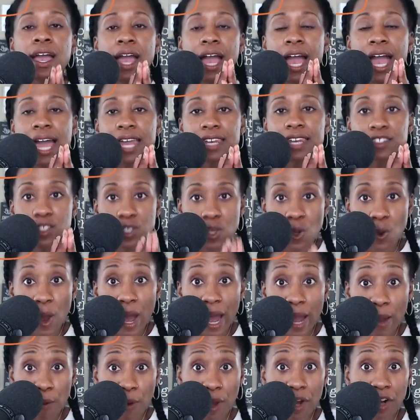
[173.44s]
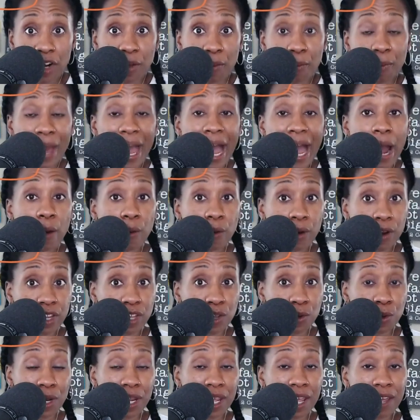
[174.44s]
And so I want to empower you
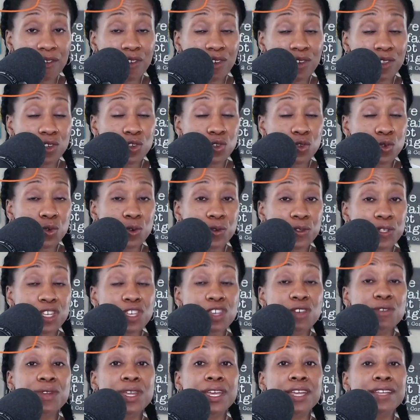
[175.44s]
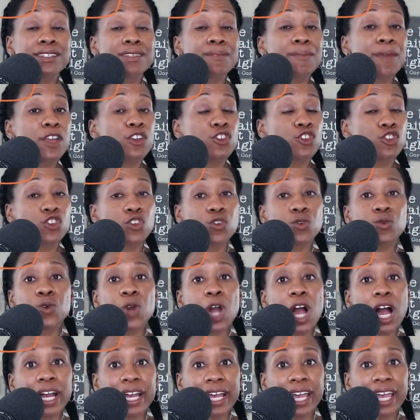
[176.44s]
and give you the tools that you need to make sure you're
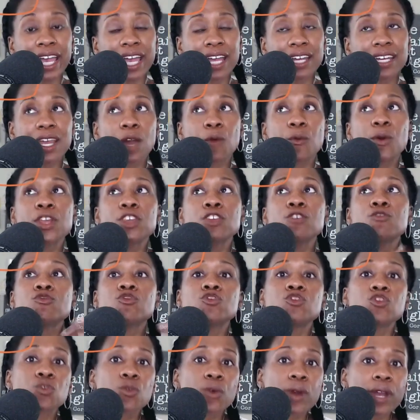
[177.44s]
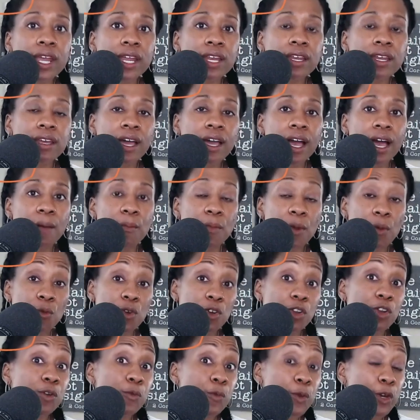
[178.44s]
rocking it. Now, when you join, um, and when
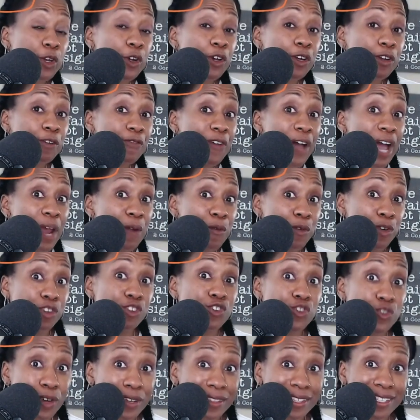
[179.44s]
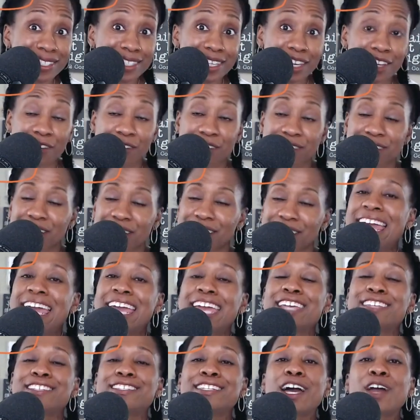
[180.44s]
you're, what you're going to find when you join the Sleigh Your Sales
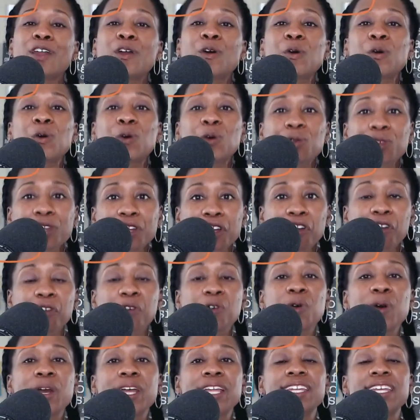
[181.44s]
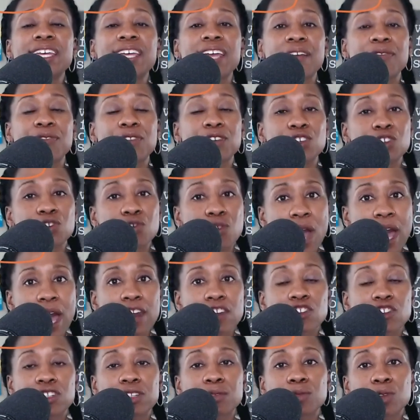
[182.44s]
is not only are you going to get the strategy
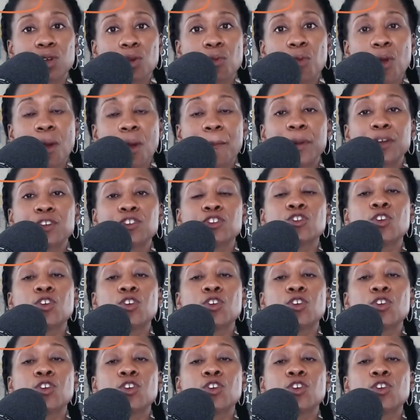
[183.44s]
and the blueprint, but you're